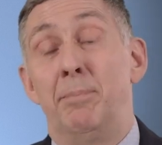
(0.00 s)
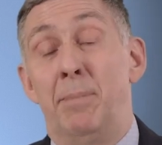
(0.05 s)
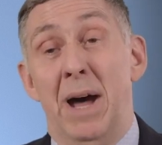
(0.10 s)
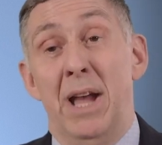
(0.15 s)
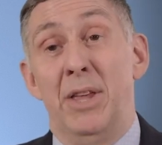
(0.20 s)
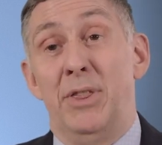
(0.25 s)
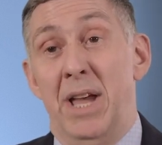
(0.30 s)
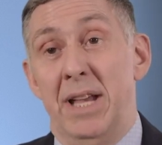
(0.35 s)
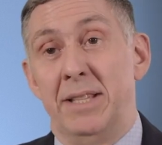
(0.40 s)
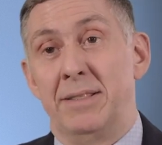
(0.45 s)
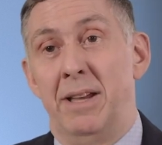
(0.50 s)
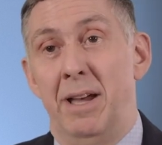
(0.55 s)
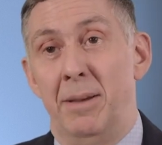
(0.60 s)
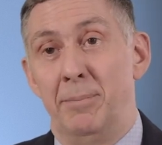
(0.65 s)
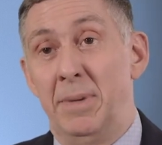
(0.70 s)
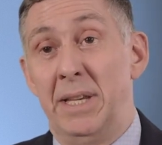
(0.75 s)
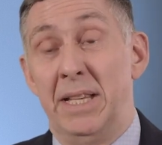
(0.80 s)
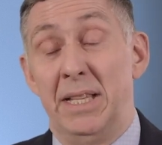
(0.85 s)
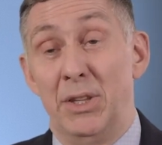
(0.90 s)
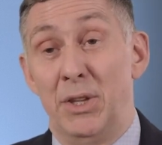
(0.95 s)
By that I
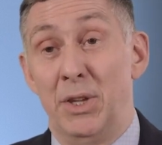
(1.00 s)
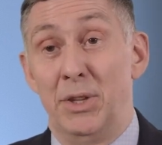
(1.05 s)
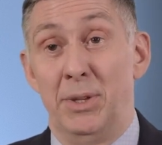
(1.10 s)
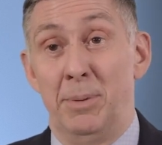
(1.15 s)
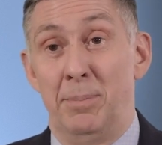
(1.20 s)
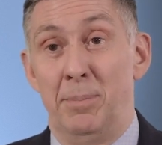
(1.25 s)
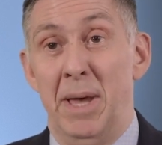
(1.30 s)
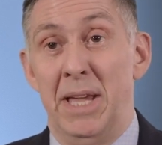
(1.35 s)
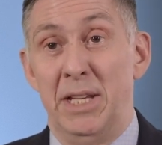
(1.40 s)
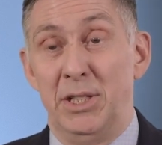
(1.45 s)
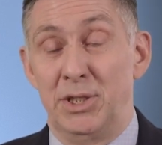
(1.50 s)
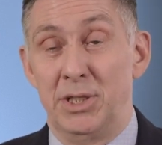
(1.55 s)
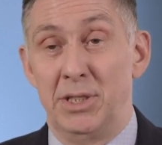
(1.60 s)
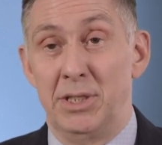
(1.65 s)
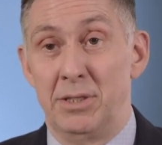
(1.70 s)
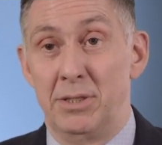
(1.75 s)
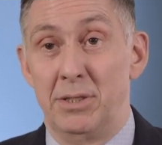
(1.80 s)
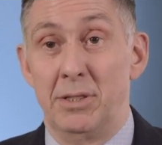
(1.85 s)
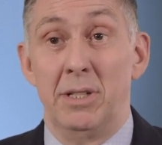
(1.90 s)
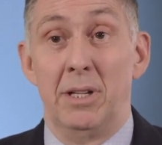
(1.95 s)
mean that the
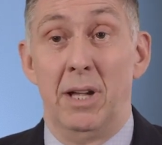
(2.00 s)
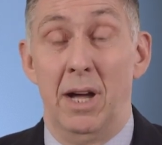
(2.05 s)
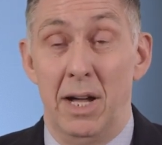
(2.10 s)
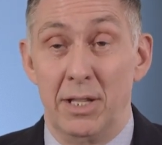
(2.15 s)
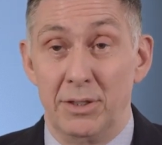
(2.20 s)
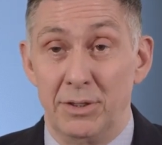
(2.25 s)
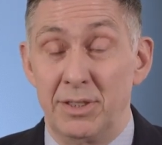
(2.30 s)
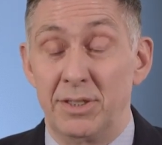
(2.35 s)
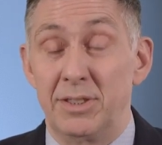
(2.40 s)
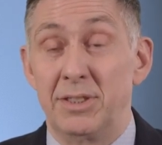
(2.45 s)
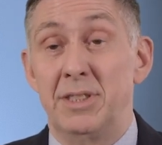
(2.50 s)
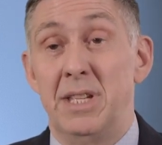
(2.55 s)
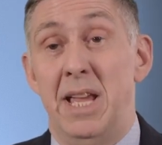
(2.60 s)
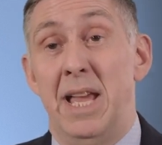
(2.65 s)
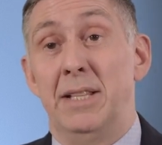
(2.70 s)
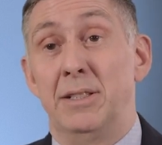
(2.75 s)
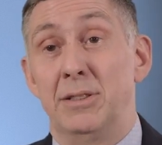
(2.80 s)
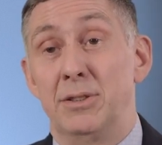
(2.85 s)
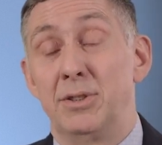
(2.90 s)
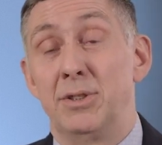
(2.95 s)
patient
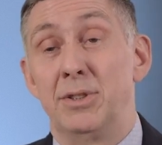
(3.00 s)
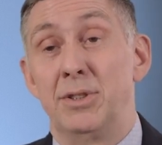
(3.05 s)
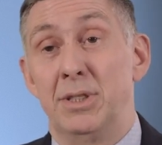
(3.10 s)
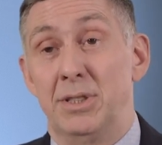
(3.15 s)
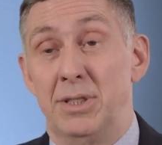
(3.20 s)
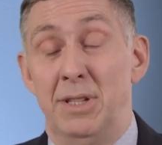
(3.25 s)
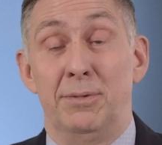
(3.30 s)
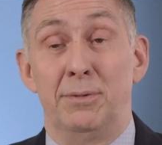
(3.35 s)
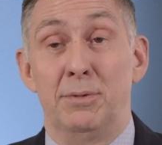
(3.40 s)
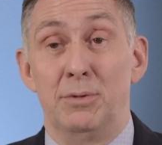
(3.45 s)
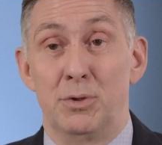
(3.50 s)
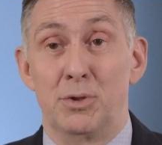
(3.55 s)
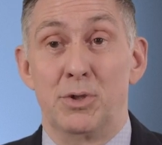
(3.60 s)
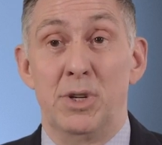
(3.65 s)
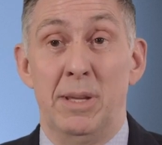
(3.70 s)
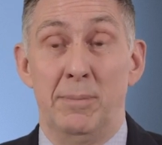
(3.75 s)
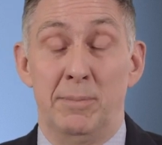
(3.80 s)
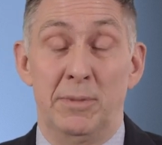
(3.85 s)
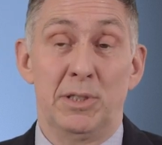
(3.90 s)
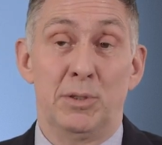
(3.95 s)
understands the different
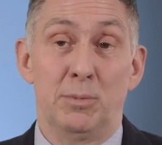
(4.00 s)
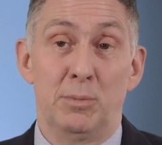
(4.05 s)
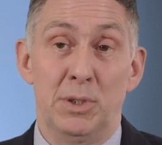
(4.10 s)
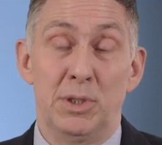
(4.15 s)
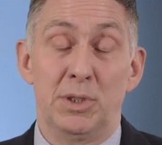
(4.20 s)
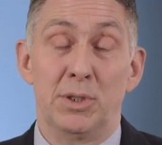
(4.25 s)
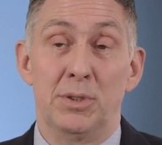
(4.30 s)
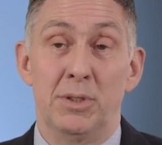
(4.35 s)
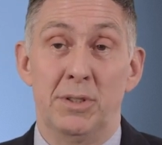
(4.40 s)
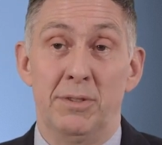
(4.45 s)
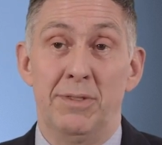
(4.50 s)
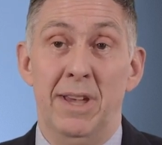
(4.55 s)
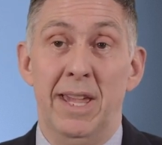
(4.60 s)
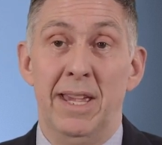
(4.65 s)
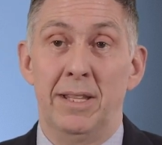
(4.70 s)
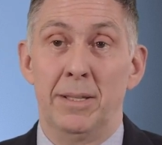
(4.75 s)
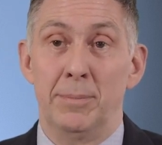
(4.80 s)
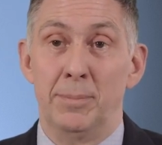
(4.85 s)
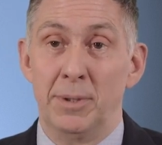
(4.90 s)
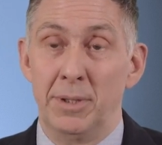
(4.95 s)
treatments which are
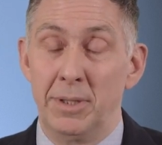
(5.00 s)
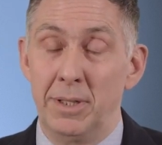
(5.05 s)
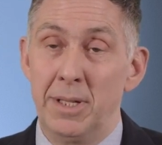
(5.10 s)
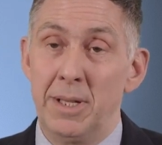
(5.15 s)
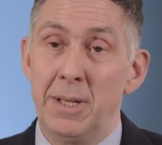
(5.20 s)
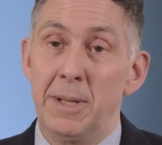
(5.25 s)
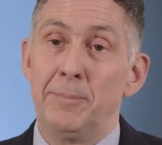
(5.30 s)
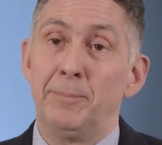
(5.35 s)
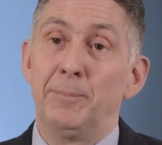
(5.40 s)
available,